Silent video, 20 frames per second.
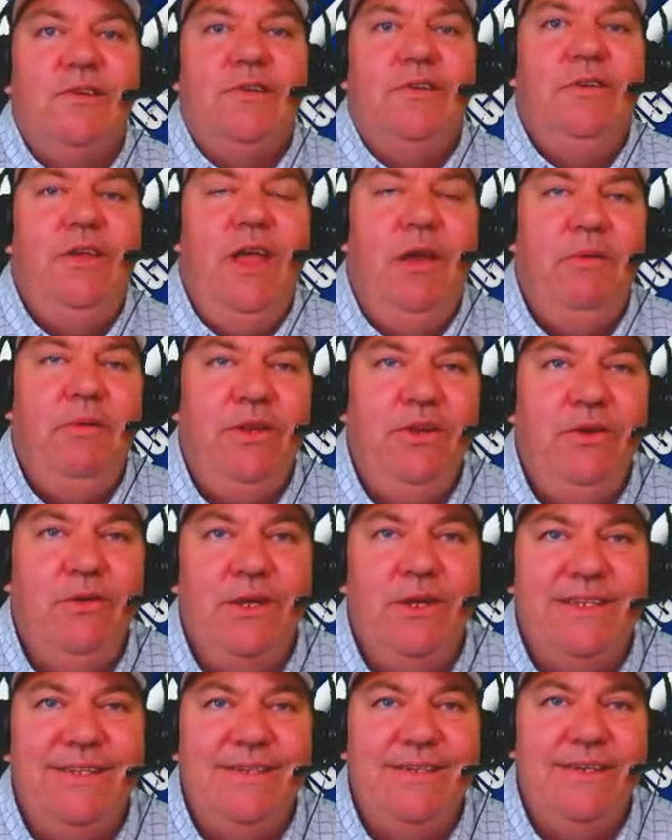Can't be
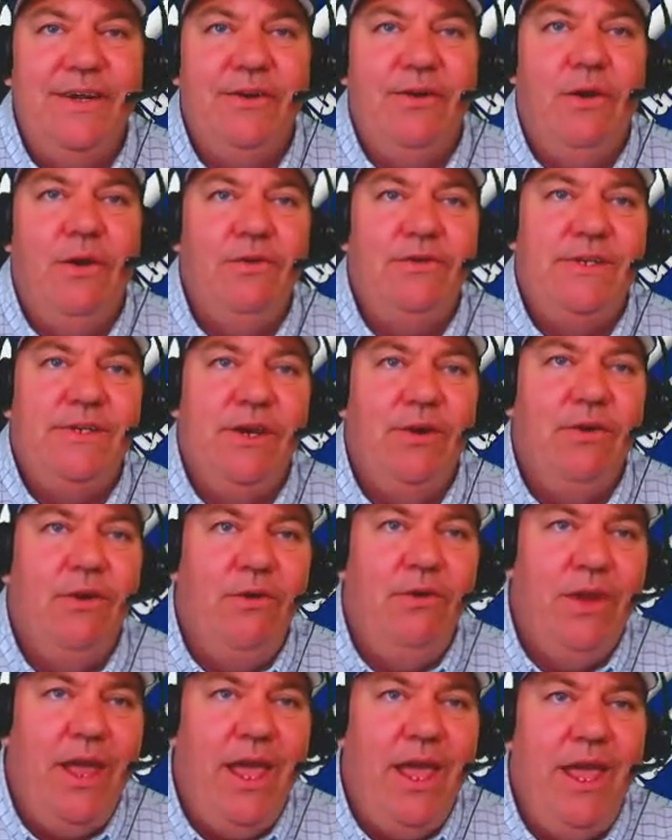doing
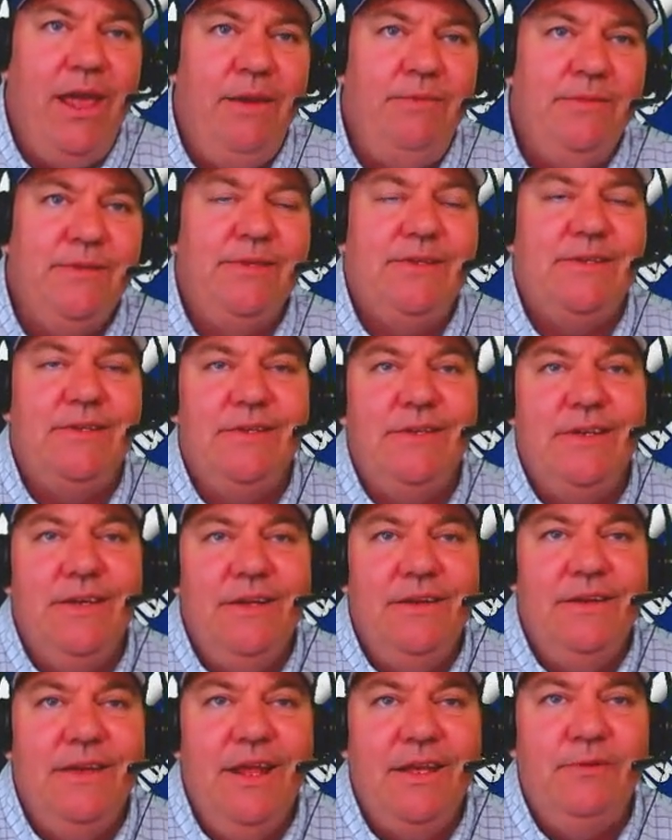0-0 games.
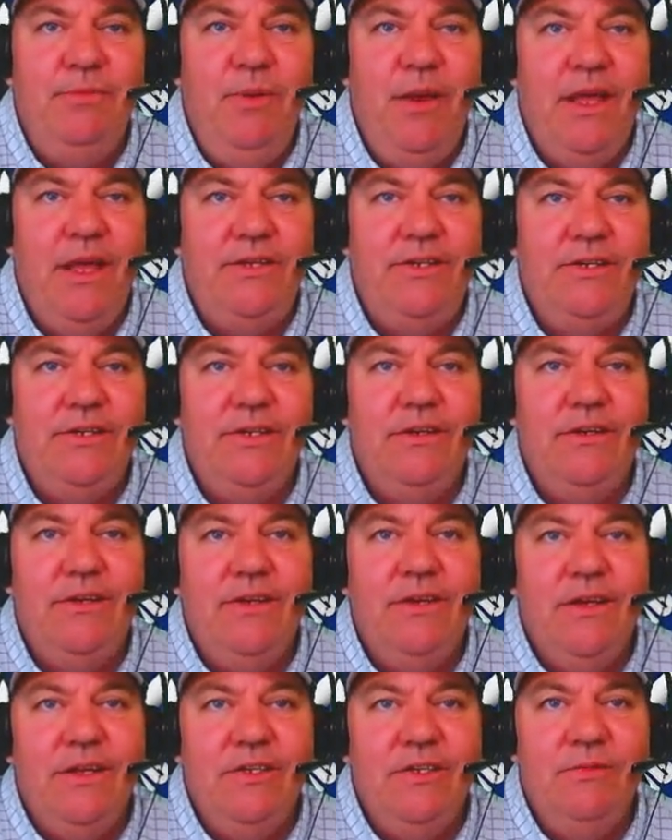Next pitch.
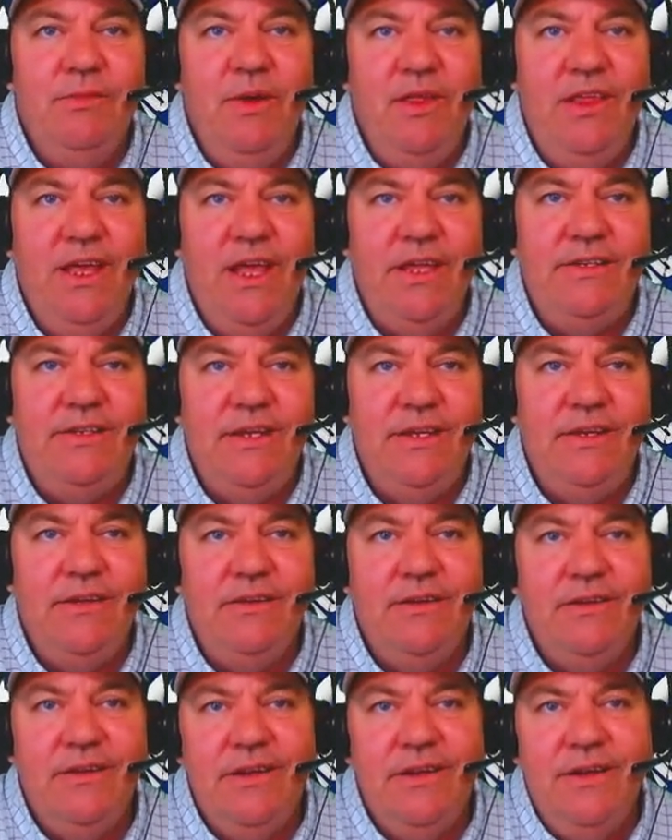Smith hits it
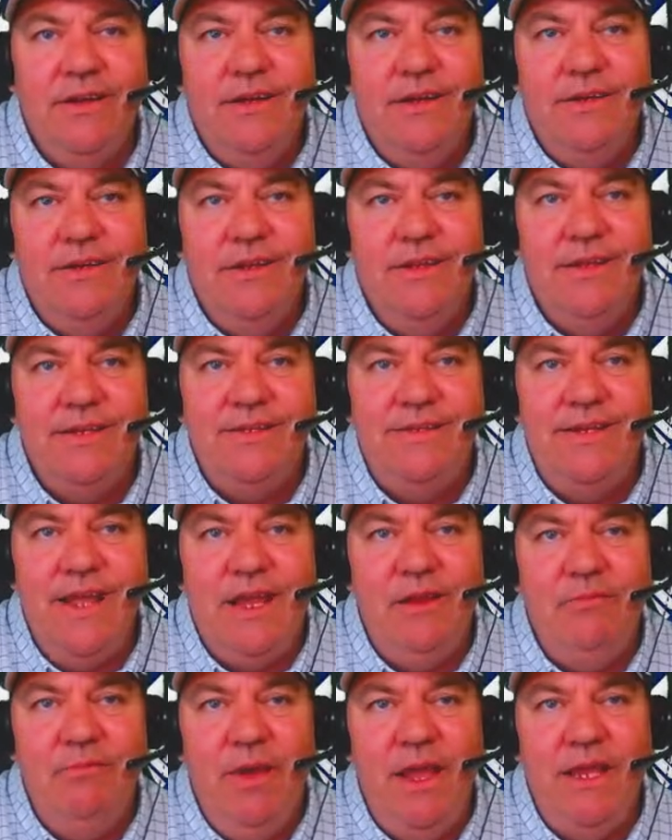to the
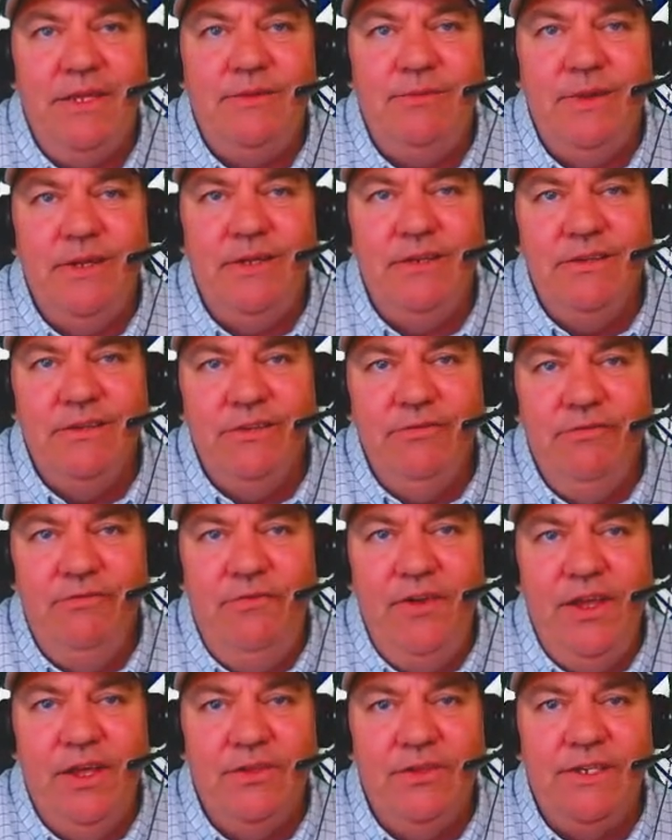second baseman.
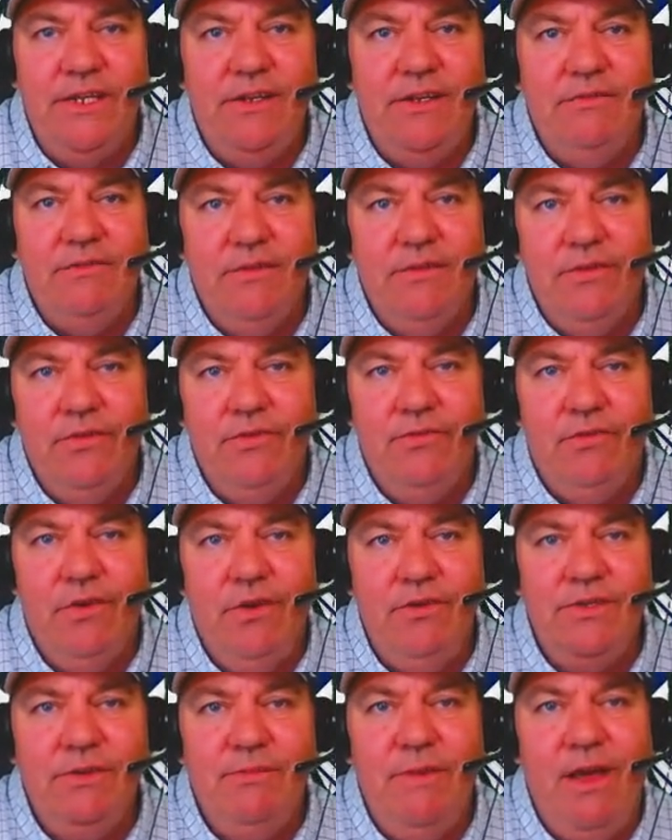Fields it.
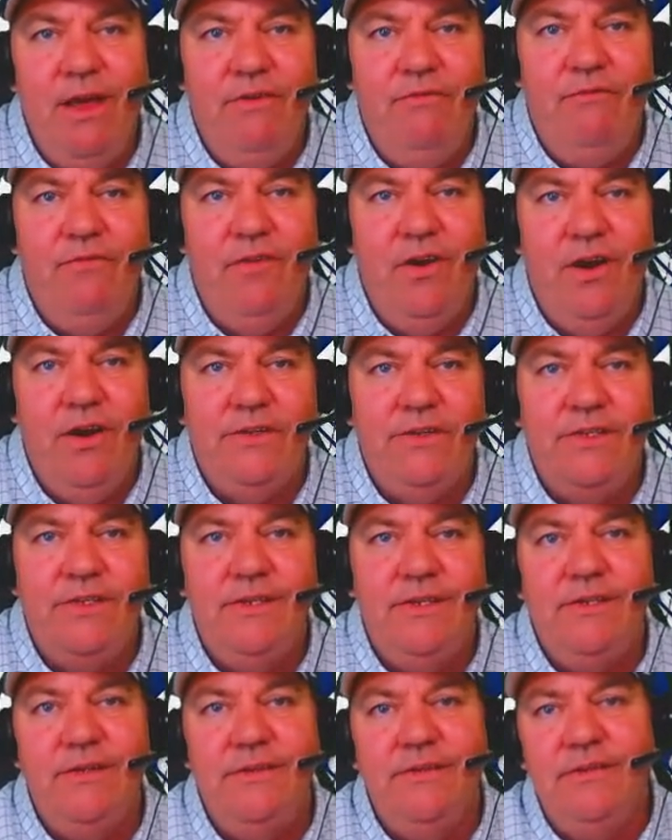Throws him out at
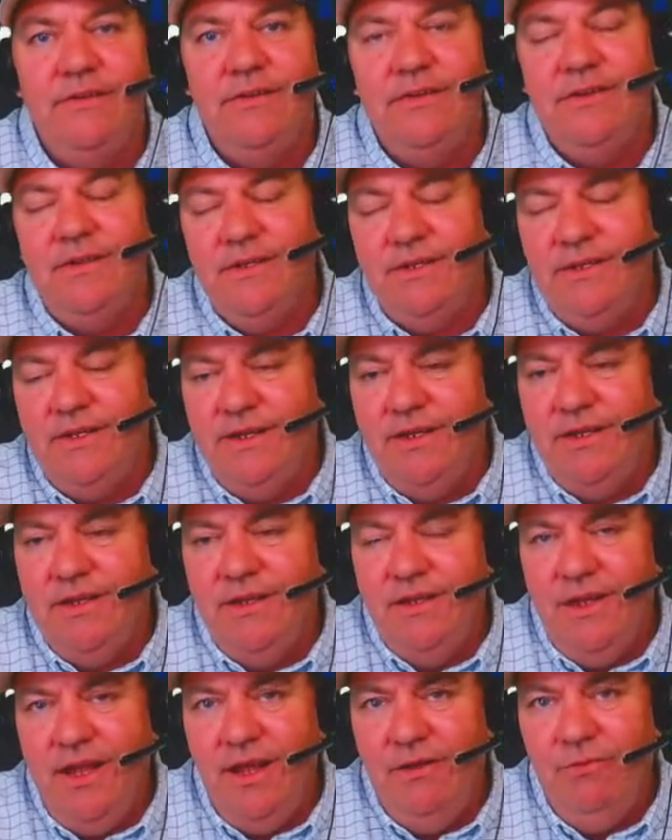first.
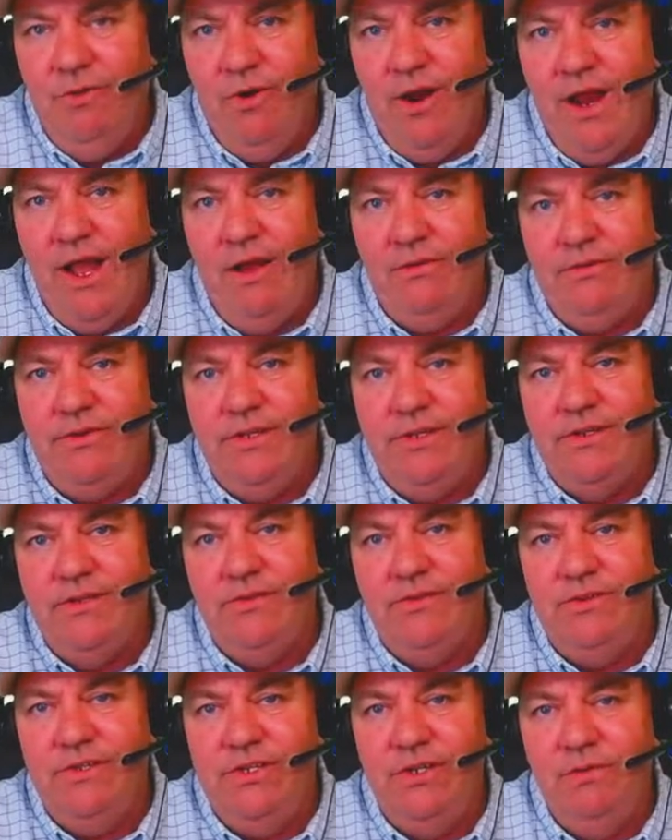And we're out.
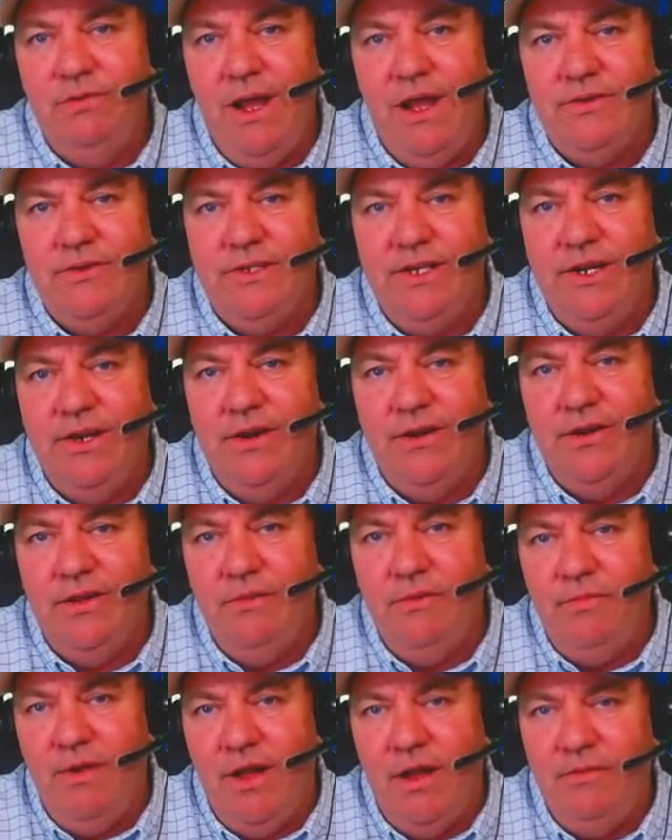So 2 outs here in
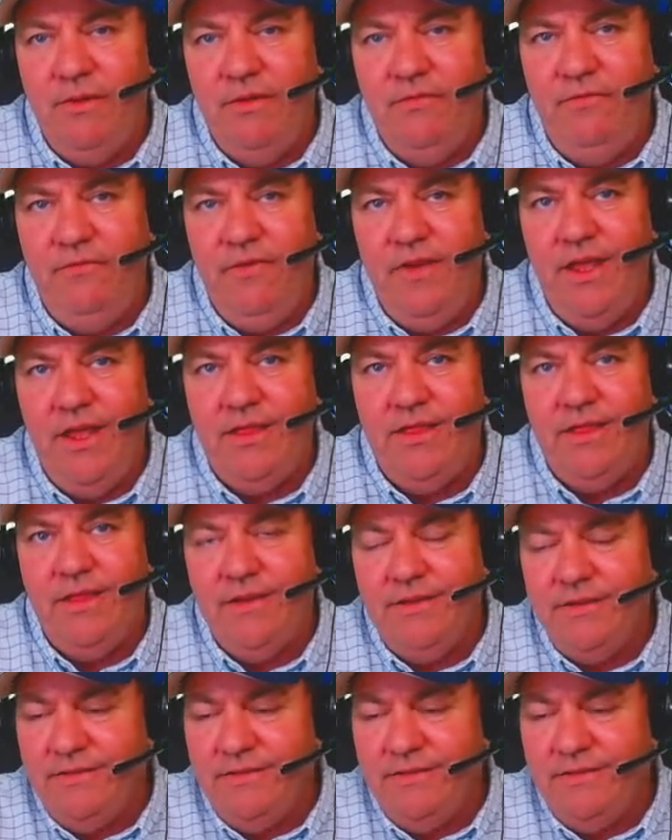the bottom of the 5th.